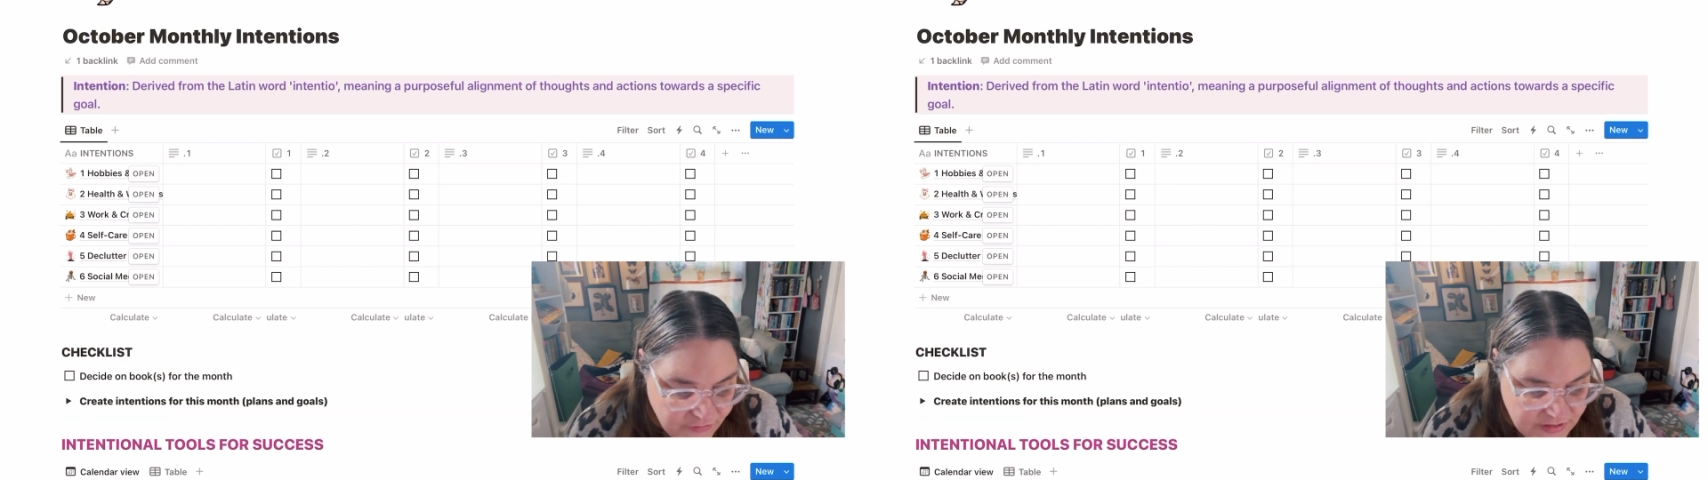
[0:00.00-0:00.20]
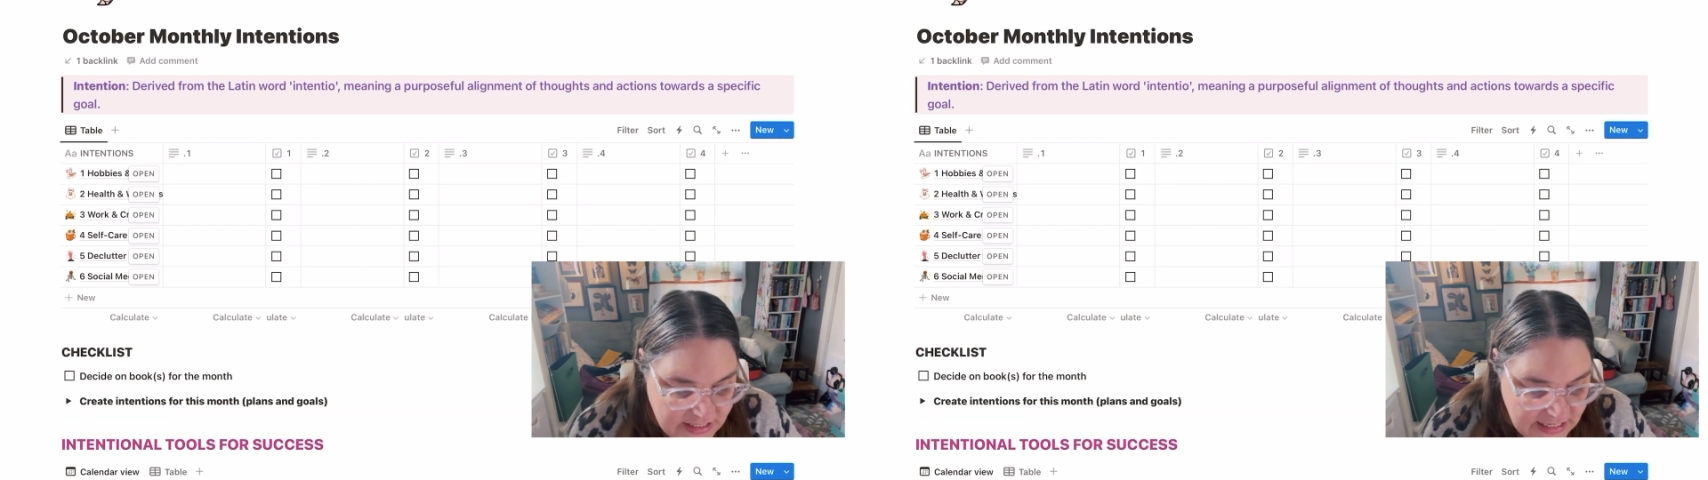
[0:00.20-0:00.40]

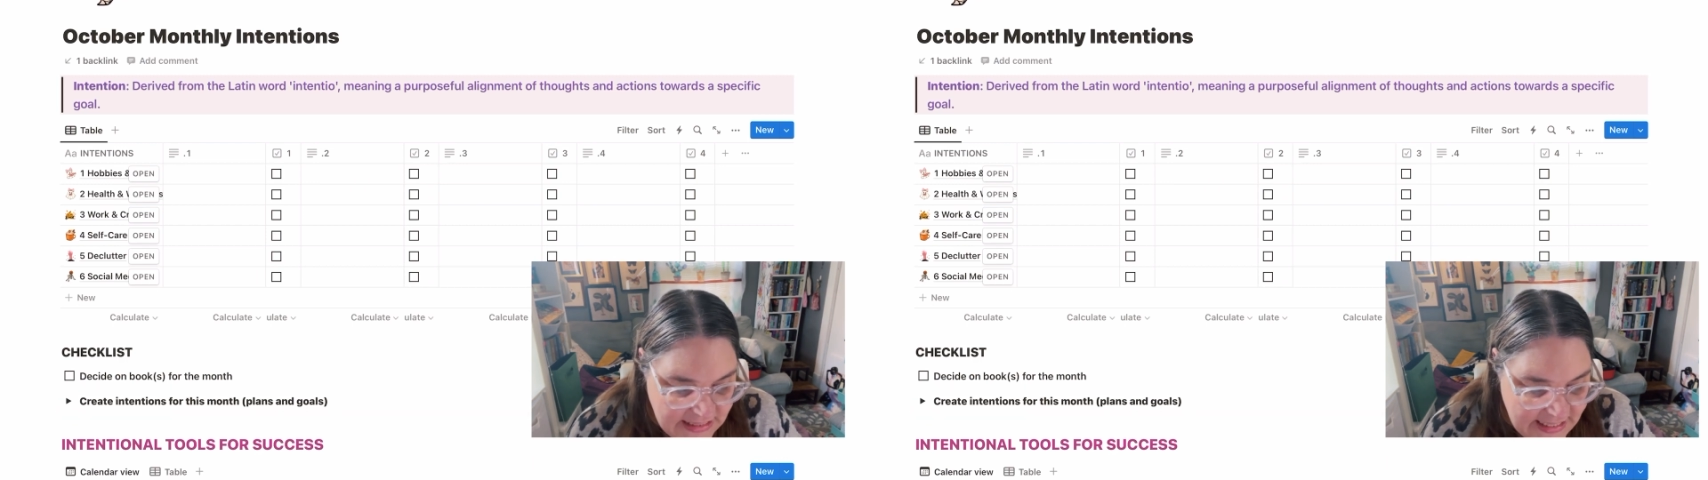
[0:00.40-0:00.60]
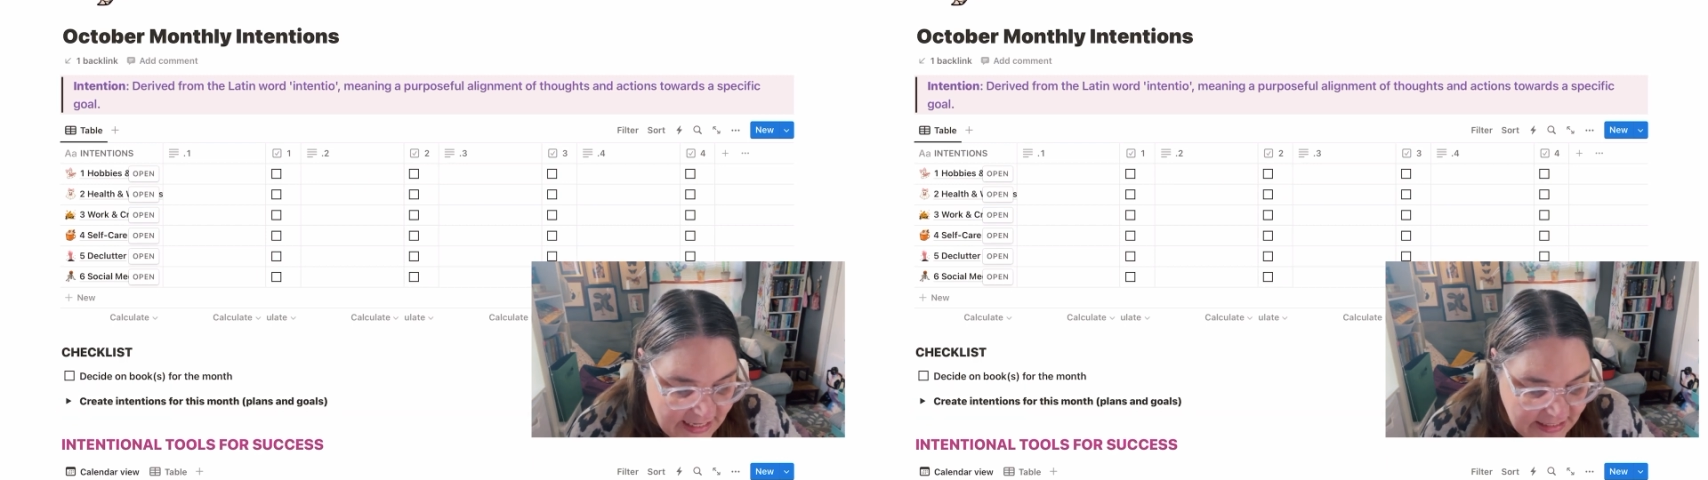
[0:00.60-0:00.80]
thing
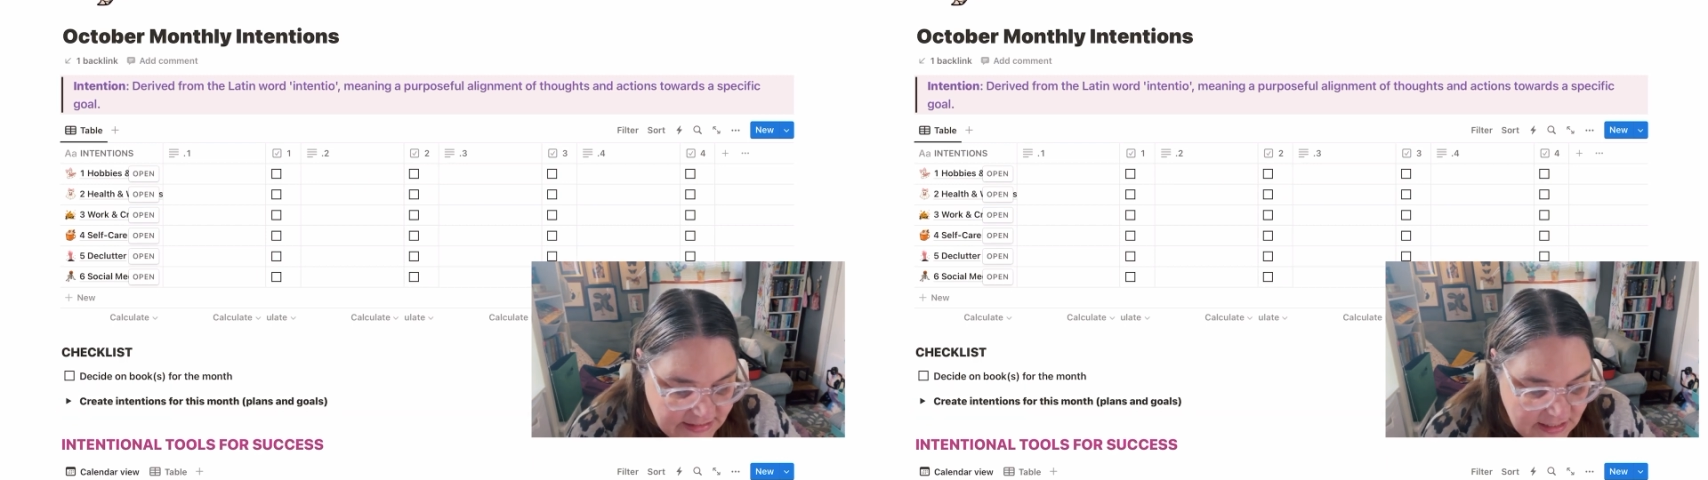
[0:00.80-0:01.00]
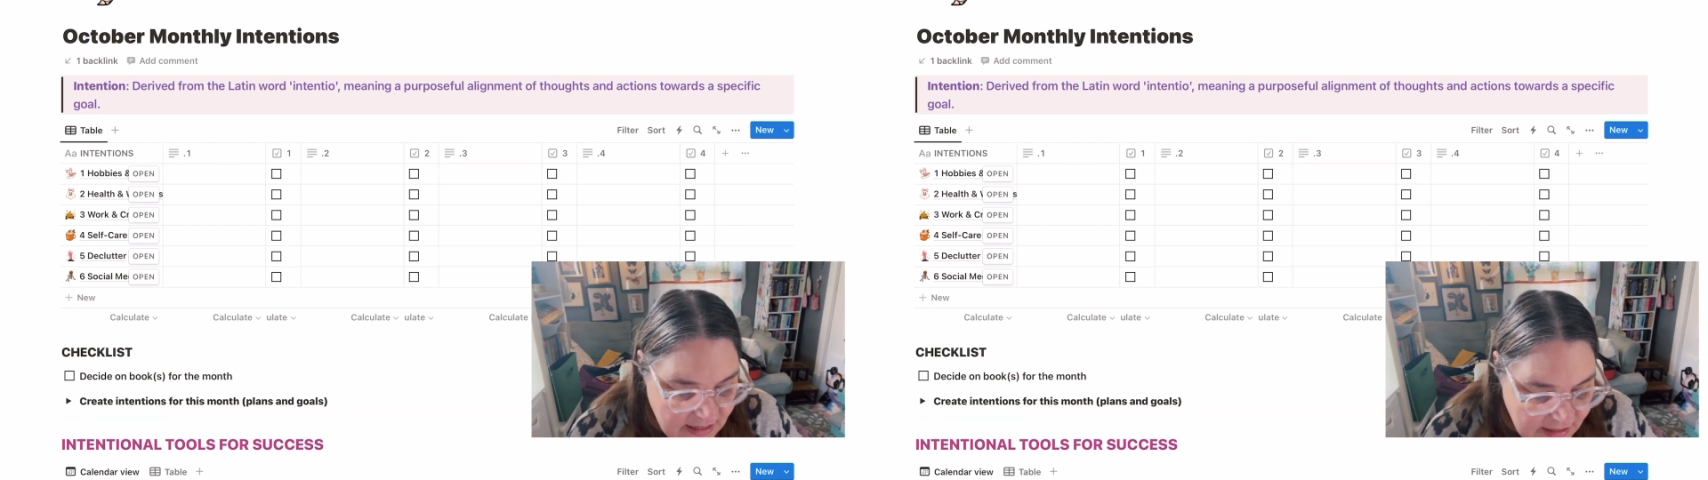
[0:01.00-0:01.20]
that
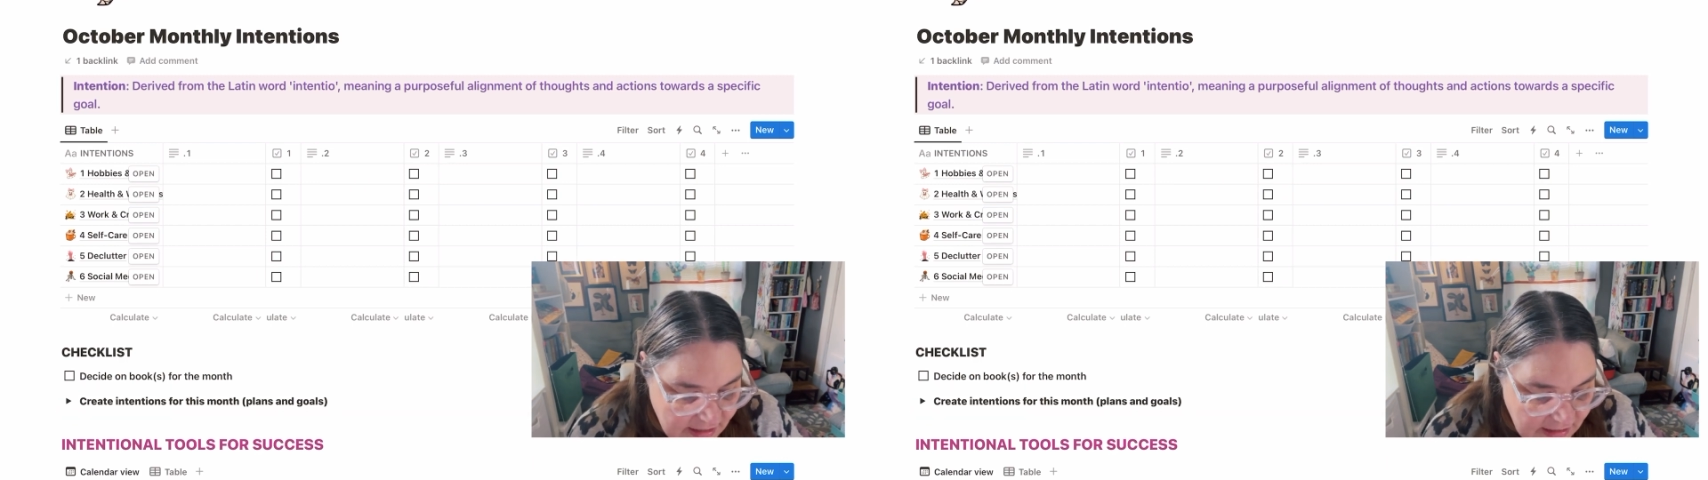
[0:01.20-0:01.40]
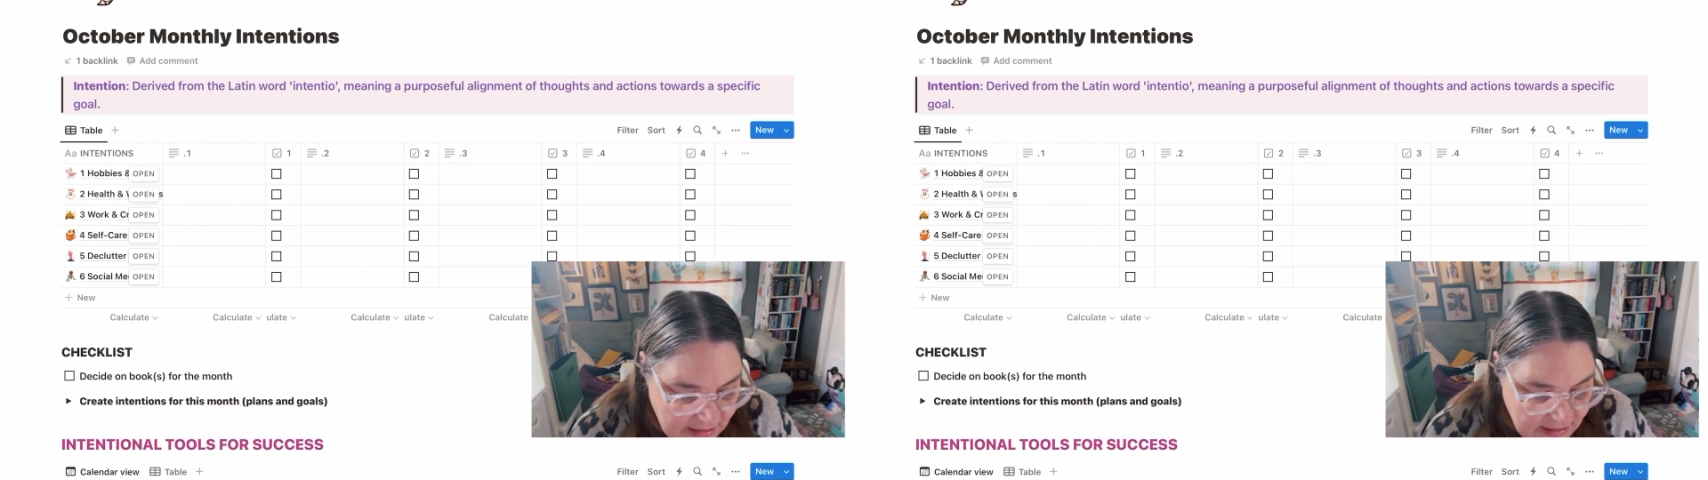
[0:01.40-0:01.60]

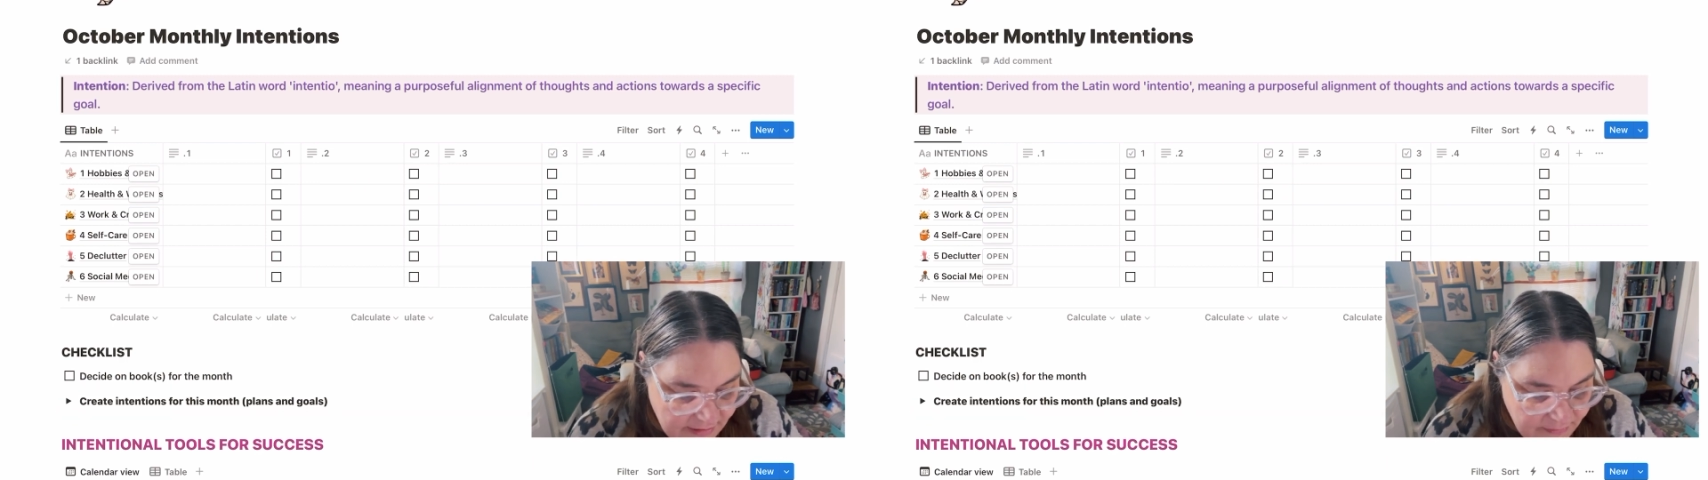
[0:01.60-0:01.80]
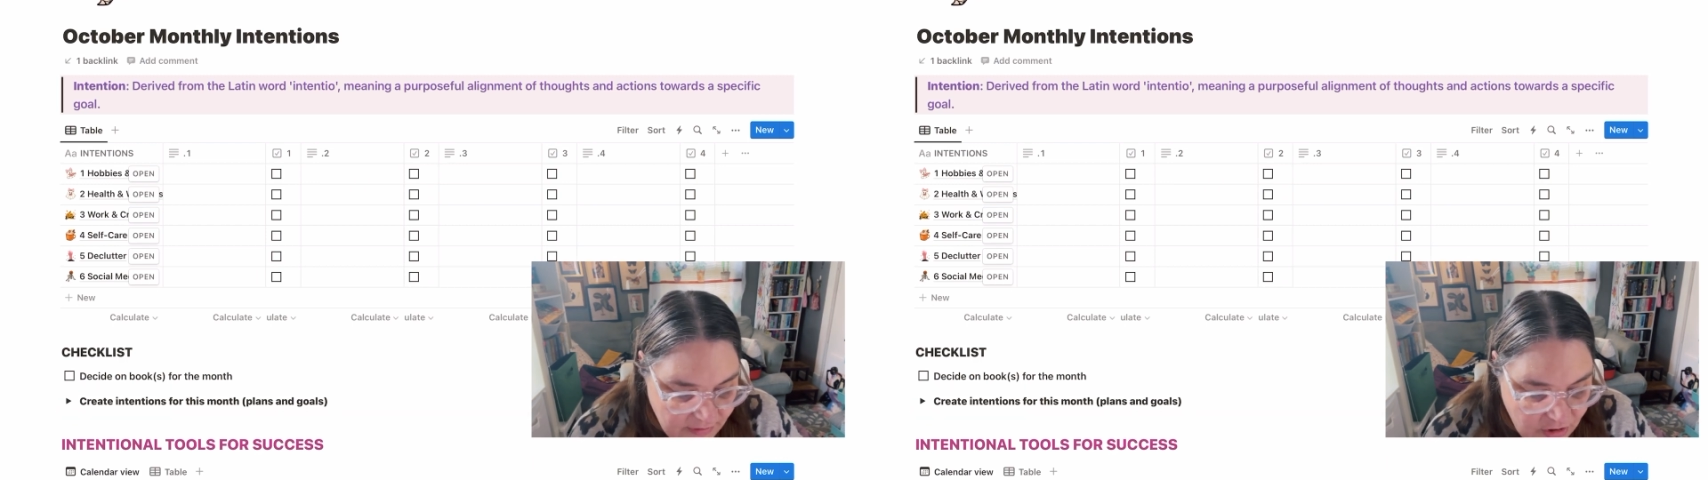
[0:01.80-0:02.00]
I am